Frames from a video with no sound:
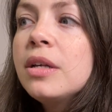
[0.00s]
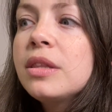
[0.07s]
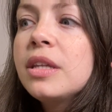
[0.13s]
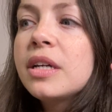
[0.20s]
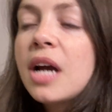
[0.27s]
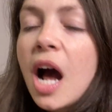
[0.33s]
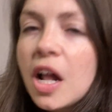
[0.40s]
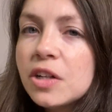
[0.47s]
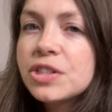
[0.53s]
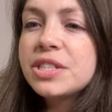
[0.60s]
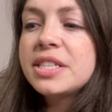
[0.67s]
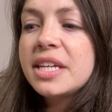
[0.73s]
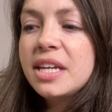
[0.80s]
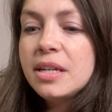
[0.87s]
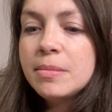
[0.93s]
the color
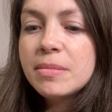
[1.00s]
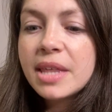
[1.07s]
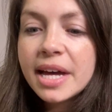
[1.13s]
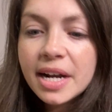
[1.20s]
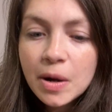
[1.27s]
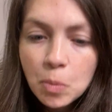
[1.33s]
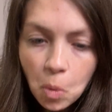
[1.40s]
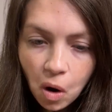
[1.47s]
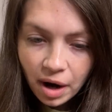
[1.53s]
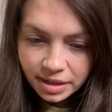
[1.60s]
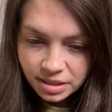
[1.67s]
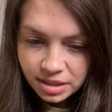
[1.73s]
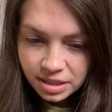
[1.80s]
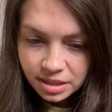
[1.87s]
scheme that I want.